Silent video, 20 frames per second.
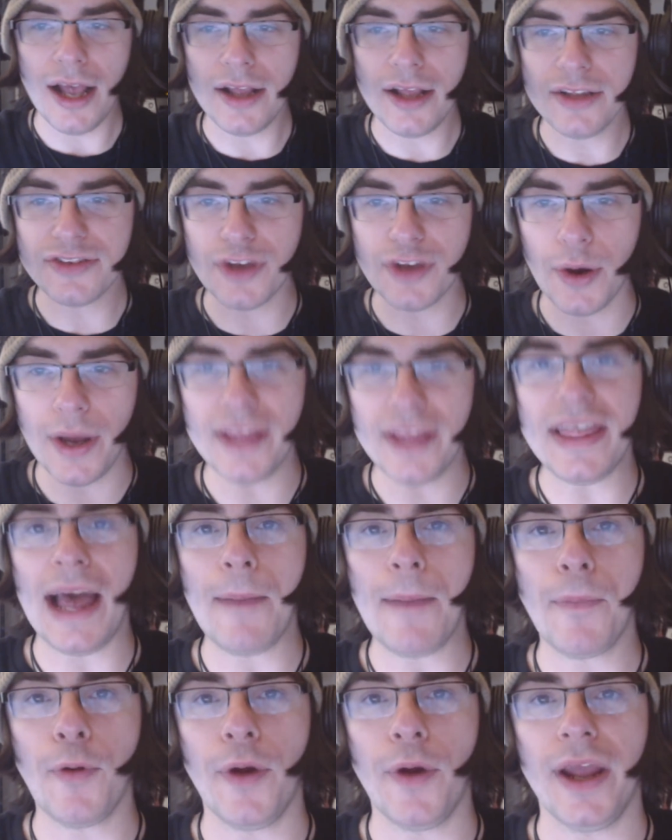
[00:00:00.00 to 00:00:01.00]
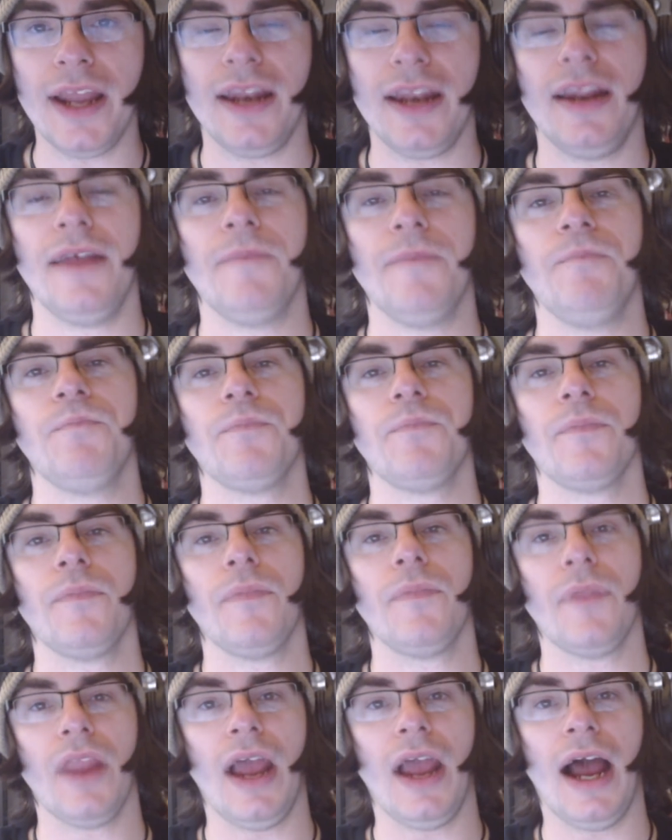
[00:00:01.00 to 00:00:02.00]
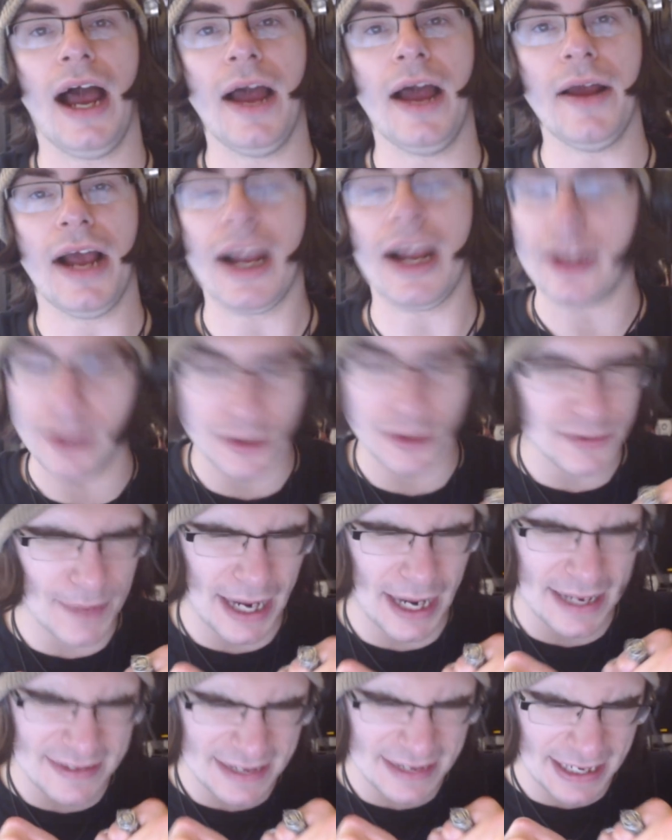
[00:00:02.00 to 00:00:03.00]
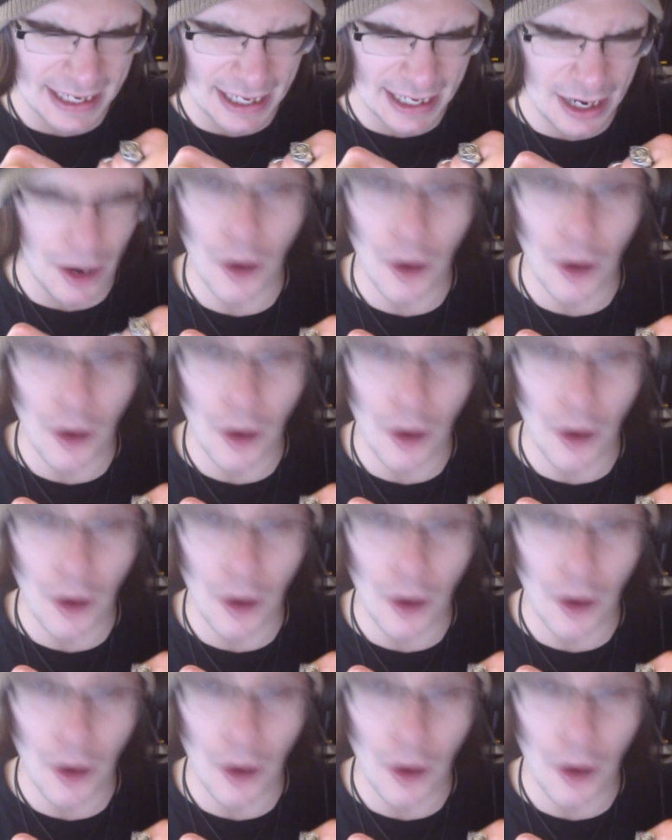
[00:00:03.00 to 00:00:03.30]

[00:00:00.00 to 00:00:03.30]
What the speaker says: so at that point, I close my eyes again,